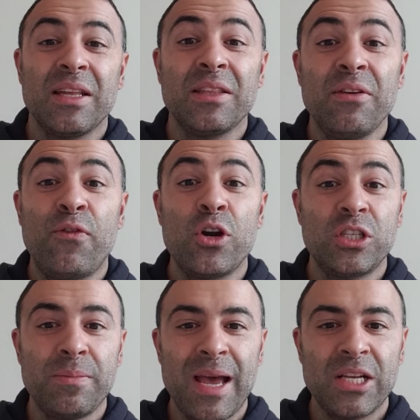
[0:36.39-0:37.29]
the
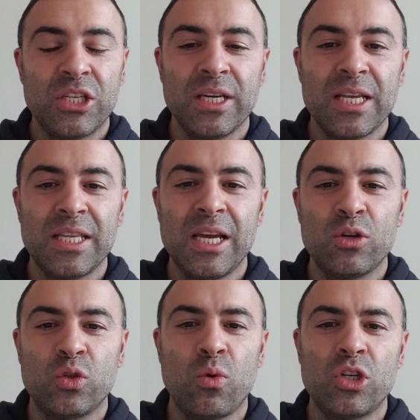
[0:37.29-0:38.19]
first match against Diego
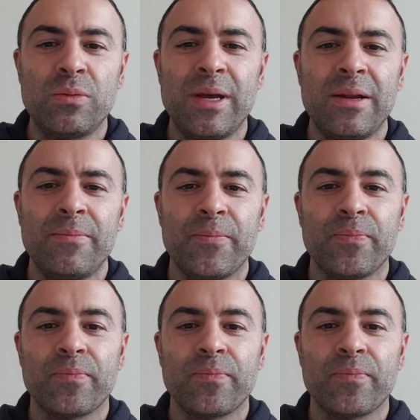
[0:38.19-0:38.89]
Schwartzman,